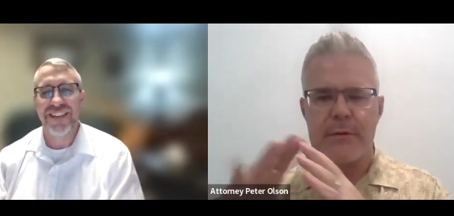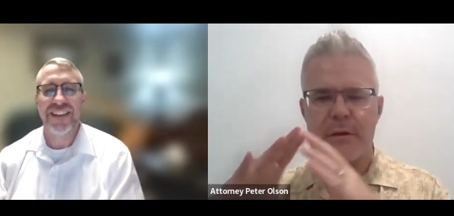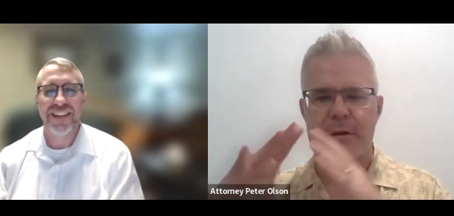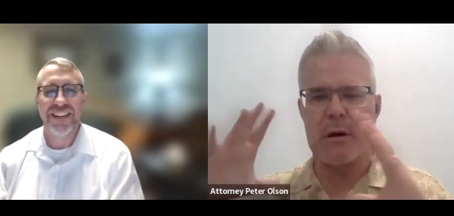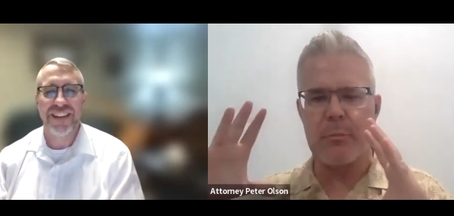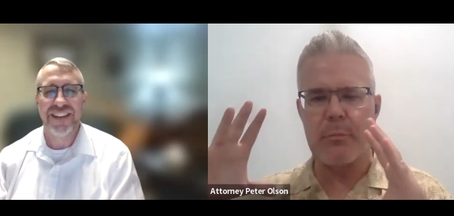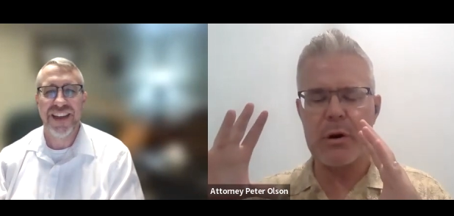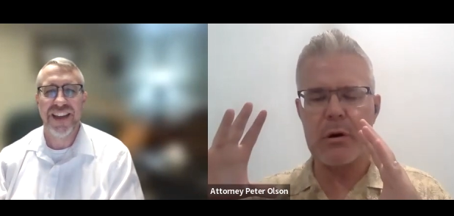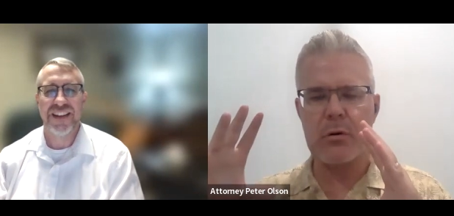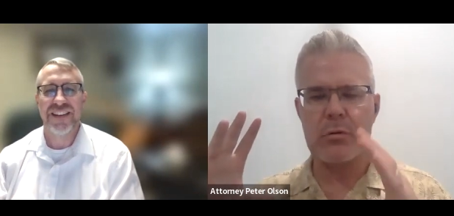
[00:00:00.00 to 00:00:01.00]
Speaker 1: of, it's a
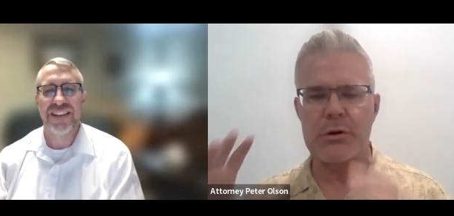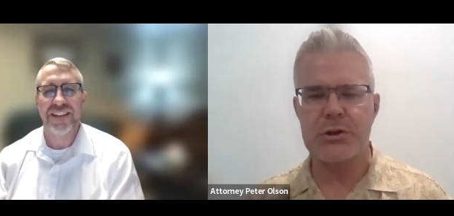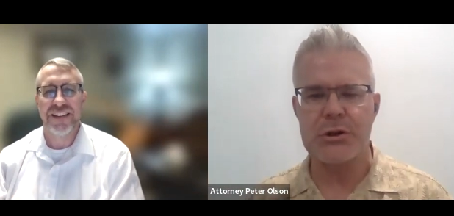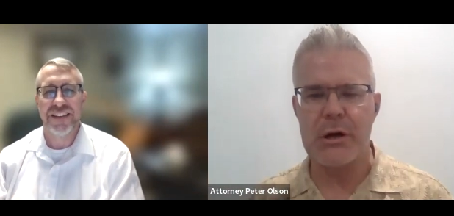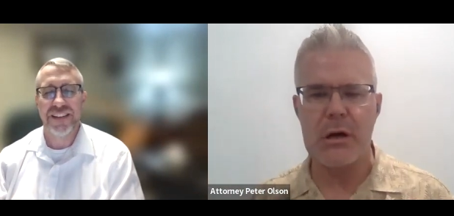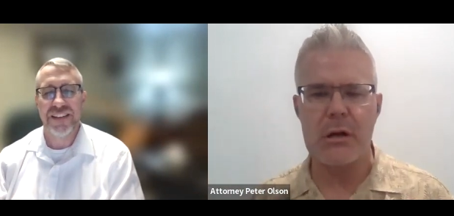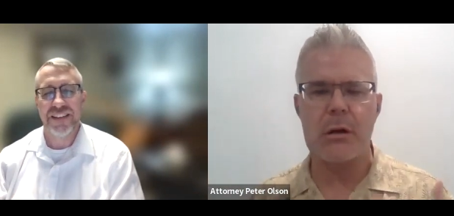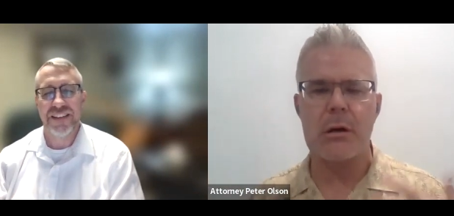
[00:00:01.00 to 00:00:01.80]
para Christian.